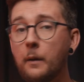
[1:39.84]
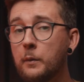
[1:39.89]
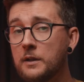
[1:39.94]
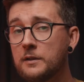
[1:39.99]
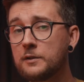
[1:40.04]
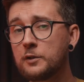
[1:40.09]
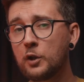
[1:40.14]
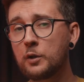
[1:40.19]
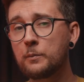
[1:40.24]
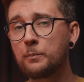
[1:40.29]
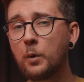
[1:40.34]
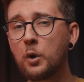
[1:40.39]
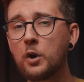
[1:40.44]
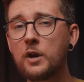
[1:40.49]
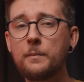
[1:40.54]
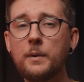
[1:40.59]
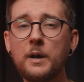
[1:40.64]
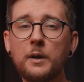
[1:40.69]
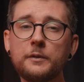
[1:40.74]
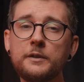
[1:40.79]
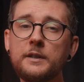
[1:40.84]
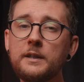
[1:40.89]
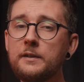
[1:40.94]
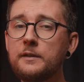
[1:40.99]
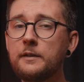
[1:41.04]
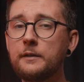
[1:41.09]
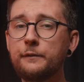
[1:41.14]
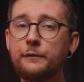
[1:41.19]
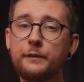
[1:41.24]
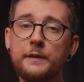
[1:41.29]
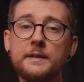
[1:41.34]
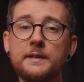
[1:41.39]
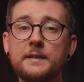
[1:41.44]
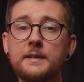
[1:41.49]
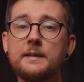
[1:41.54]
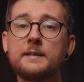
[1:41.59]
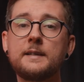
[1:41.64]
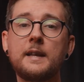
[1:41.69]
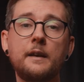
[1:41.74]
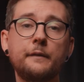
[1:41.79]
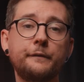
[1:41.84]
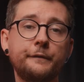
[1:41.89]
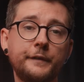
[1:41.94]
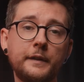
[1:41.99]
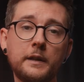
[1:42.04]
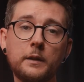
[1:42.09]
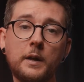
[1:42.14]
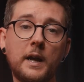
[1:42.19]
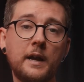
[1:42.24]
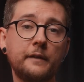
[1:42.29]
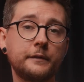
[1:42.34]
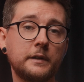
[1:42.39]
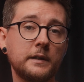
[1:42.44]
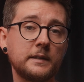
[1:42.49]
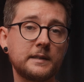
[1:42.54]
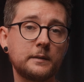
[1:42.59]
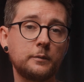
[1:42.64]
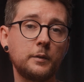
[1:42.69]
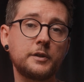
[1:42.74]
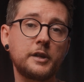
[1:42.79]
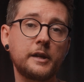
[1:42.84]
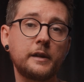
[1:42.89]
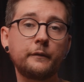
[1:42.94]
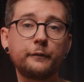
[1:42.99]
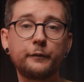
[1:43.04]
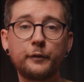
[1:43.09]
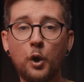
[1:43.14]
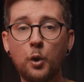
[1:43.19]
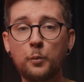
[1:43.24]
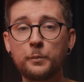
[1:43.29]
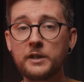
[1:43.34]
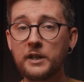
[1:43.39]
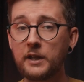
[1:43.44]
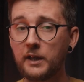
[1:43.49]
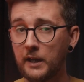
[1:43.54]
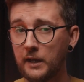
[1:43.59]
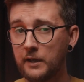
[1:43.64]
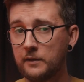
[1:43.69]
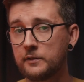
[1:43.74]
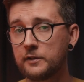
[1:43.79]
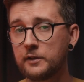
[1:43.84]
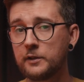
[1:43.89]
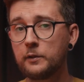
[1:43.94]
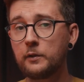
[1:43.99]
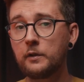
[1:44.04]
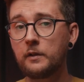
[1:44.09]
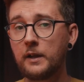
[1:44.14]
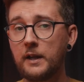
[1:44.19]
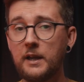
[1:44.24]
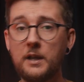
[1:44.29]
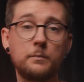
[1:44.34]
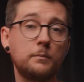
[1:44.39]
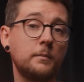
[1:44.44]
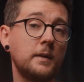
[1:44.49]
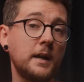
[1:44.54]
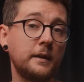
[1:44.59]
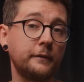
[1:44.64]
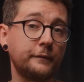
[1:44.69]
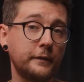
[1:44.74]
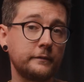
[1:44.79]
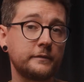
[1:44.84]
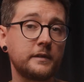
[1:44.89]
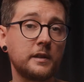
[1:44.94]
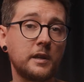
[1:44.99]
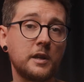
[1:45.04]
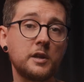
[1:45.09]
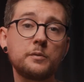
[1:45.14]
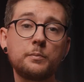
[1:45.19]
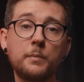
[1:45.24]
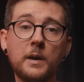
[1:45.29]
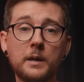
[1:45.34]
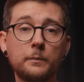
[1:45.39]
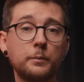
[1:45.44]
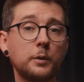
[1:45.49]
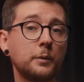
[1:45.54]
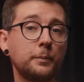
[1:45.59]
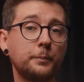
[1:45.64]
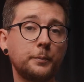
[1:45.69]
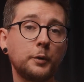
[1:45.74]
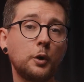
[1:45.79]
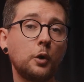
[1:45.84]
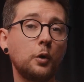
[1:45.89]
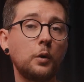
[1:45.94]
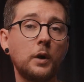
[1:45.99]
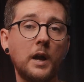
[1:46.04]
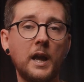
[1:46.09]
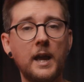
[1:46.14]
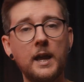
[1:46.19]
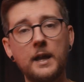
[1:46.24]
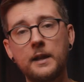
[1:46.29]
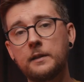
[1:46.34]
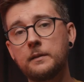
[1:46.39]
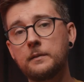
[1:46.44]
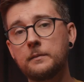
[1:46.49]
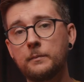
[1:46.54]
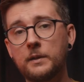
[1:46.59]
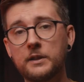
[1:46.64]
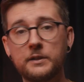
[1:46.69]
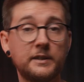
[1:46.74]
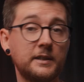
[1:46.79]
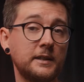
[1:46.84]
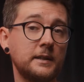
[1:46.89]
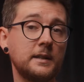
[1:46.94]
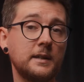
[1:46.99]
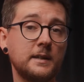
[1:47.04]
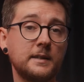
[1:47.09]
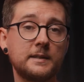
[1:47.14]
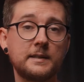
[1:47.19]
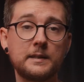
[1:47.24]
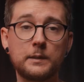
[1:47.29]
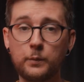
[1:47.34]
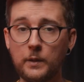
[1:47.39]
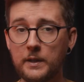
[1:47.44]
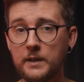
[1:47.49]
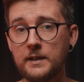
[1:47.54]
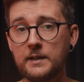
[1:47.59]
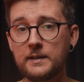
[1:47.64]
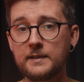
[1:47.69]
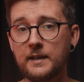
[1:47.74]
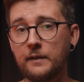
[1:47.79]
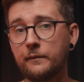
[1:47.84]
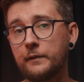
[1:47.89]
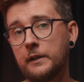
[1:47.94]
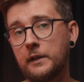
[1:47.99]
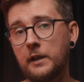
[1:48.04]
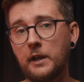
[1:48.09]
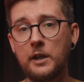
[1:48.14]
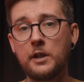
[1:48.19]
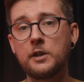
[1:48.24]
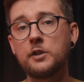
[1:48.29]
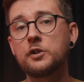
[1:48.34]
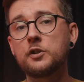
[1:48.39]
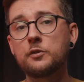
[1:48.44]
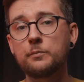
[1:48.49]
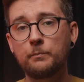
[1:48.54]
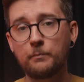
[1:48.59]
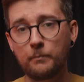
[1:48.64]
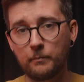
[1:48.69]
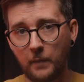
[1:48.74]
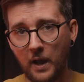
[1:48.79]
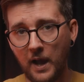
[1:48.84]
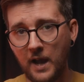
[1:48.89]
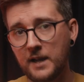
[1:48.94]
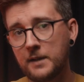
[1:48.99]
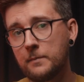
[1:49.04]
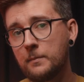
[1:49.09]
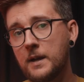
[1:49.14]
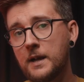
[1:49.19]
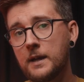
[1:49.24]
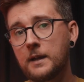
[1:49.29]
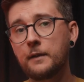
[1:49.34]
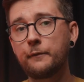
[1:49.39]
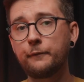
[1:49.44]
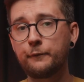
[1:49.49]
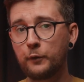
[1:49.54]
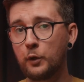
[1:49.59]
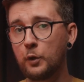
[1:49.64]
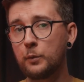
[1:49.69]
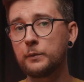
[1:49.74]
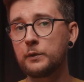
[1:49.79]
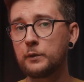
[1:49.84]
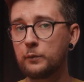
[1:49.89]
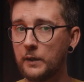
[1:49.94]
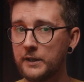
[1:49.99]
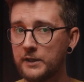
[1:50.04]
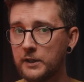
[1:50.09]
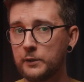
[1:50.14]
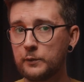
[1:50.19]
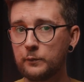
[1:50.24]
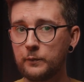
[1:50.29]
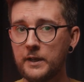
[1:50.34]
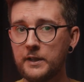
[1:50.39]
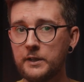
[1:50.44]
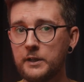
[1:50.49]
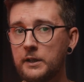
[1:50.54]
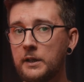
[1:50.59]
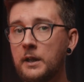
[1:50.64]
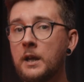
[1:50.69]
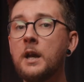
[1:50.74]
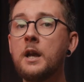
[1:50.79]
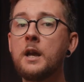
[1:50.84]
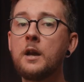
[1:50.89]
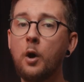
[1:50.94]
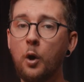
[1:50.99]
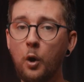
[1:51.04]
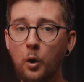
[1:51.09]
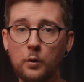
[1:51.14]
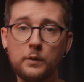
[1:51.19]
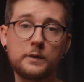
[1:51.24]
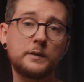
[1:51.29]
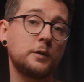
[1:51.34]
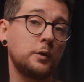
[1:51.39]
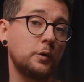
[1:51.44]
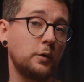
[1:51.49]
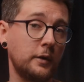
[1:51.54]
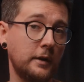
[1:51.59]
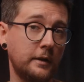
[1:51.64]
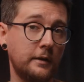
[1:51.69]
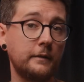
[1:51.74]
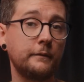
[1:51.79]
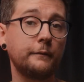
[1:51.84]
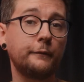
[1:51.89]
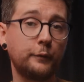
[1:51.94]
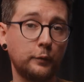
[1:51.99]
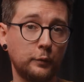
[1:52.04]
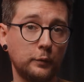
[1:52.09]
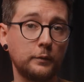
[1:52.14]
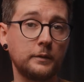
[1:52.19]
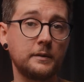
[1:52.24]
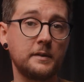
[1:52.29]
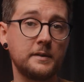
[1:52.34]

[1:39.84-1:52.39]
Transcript: will talk more about the differences I feel after switching from the Intel in my 15-inch MacBook Pro and Martina's 27-inch iMac from 2020, also in full